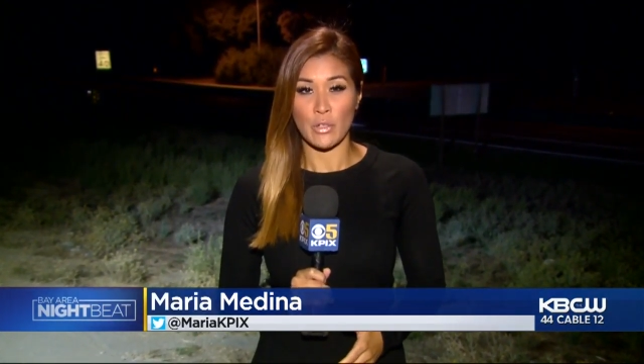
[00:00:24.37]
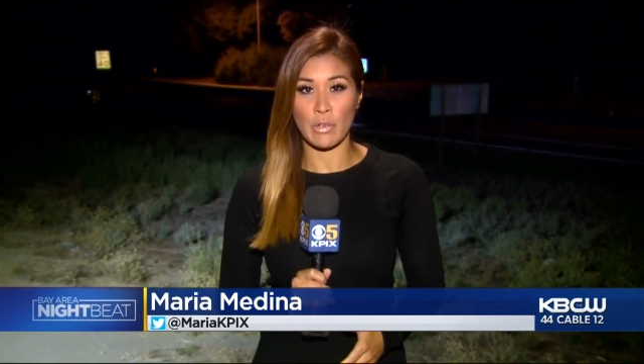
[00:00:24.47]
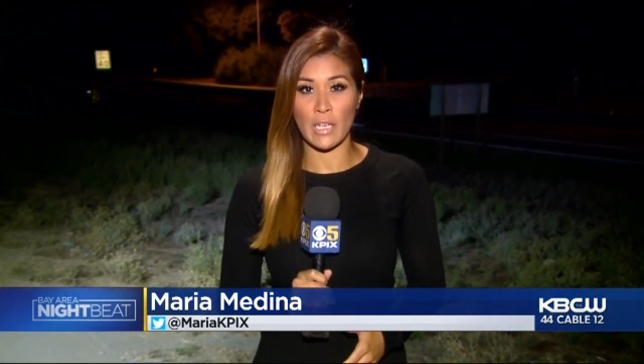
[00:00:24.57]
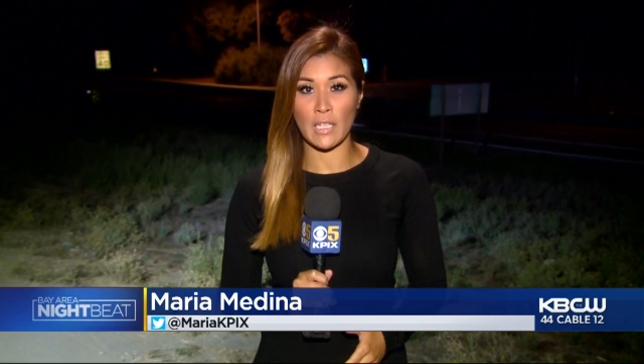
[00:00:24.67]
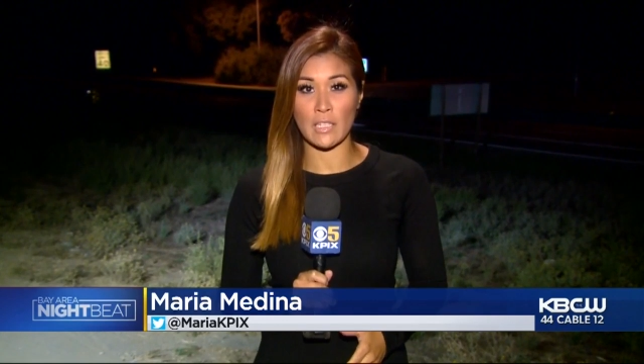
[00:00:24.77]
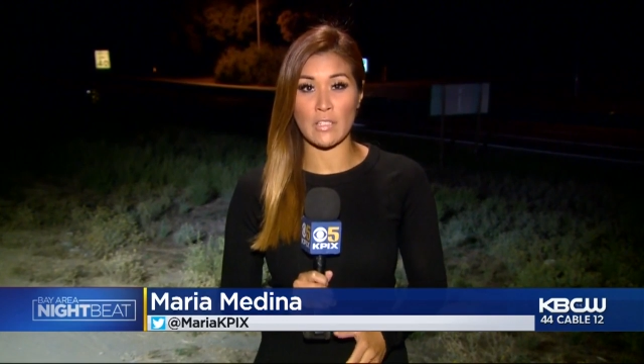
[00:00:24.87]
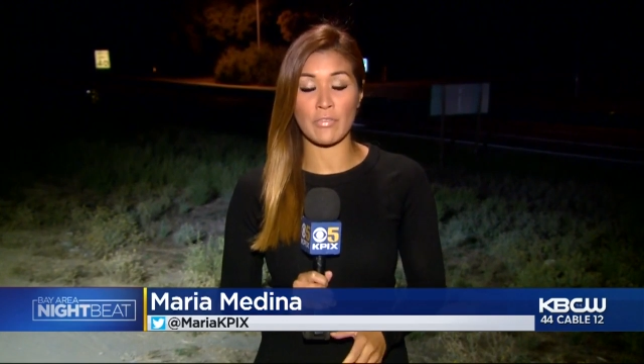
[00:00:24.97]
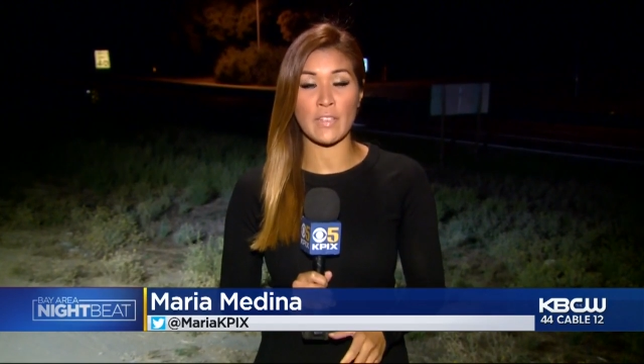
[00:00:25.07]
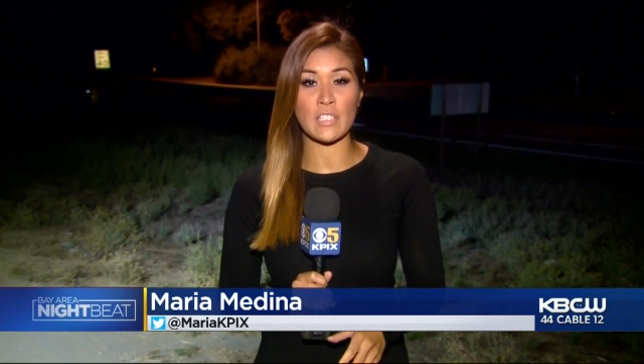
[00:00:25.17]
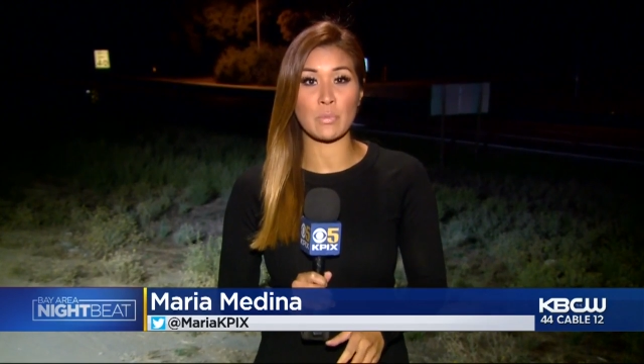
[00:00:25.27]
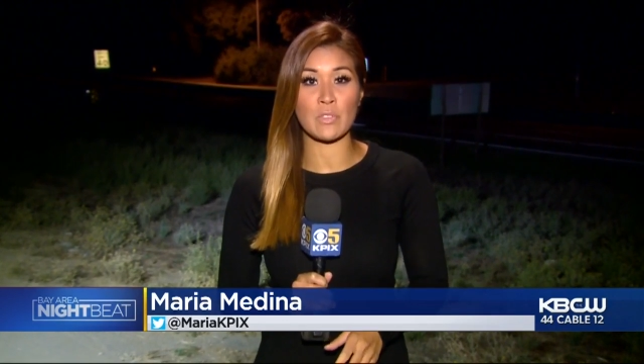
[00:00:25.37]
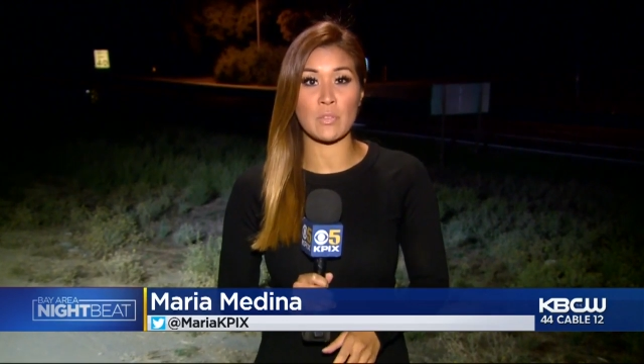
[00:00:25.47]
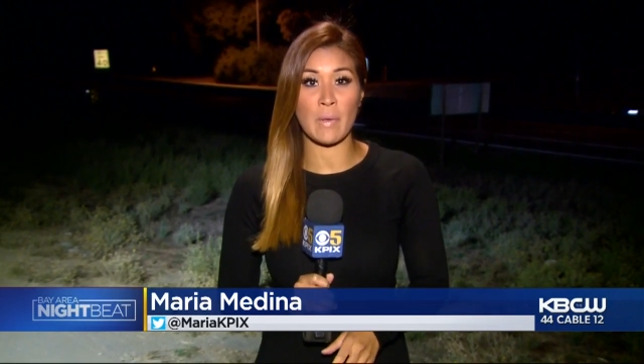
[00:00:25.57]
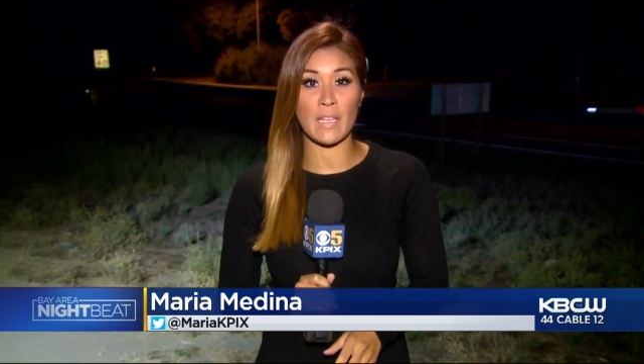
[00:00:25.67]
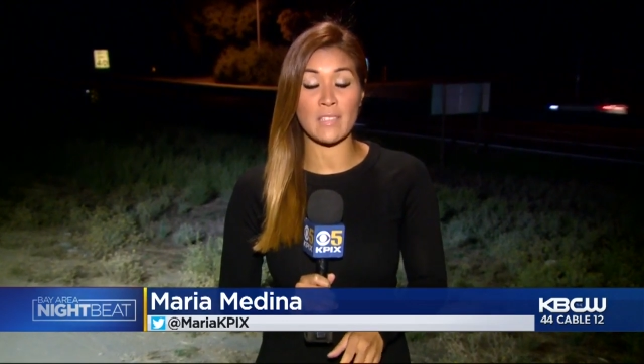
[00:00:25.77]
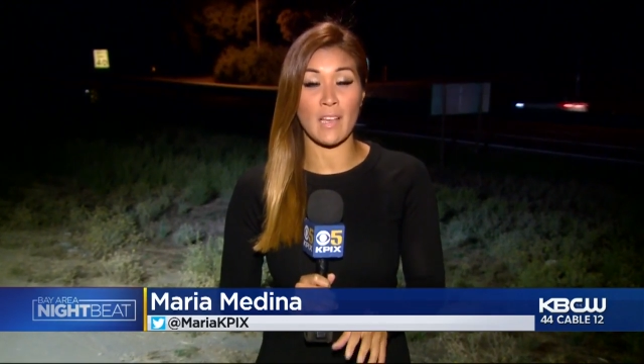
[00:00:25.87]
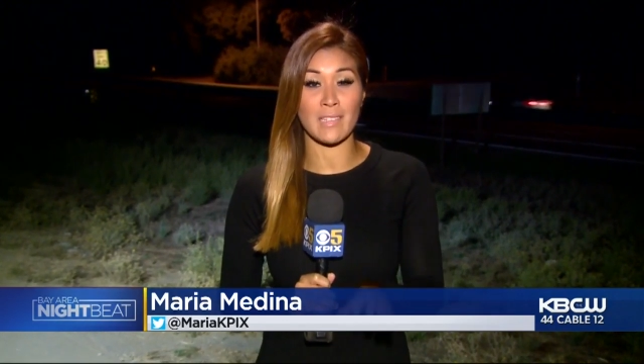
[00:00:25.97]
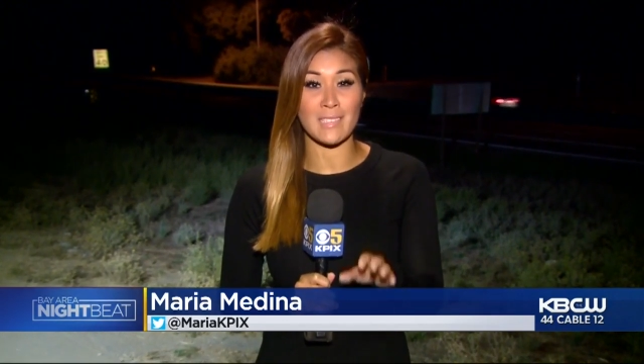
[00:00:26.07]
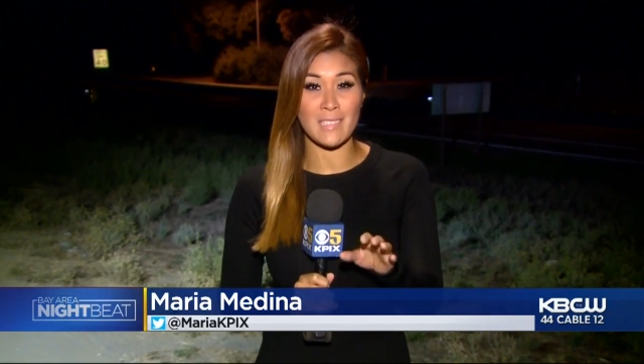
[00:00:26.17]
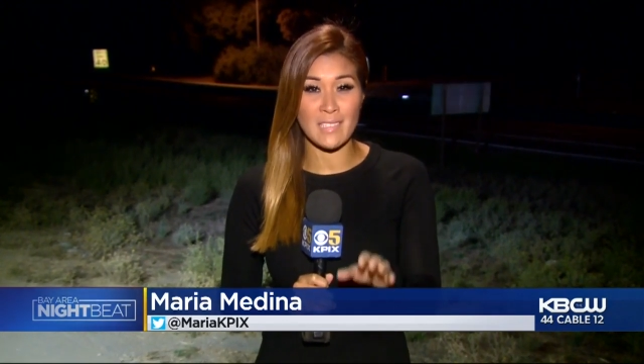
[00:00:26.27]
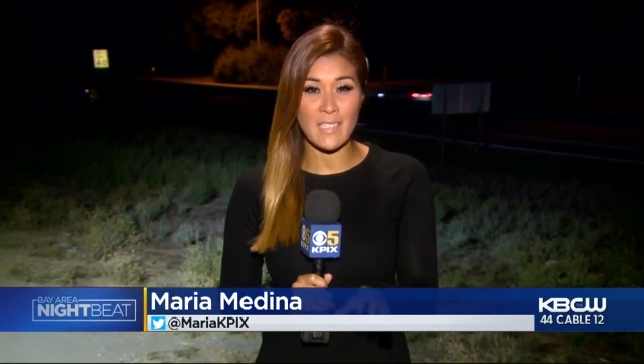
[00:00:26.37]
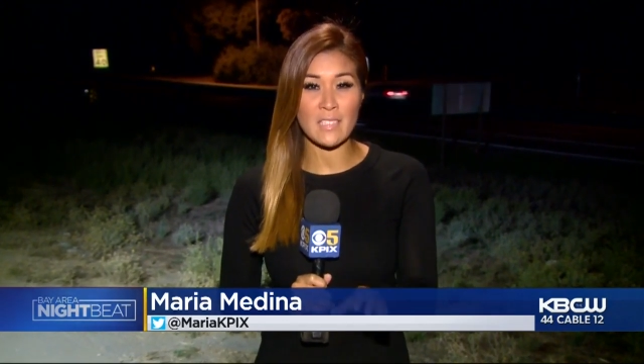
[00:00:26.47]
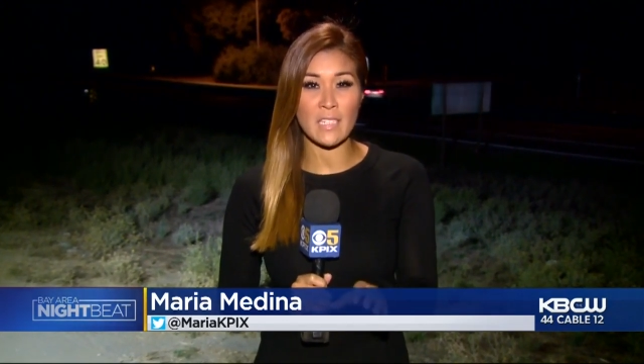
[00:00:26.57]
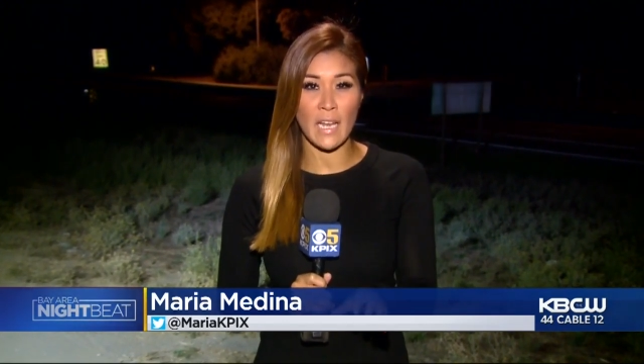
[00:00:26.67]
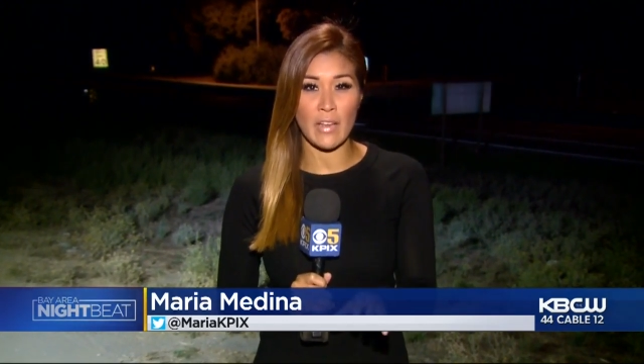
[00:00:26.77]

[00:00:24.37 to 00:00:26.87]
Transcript: creating a defensible space on a six and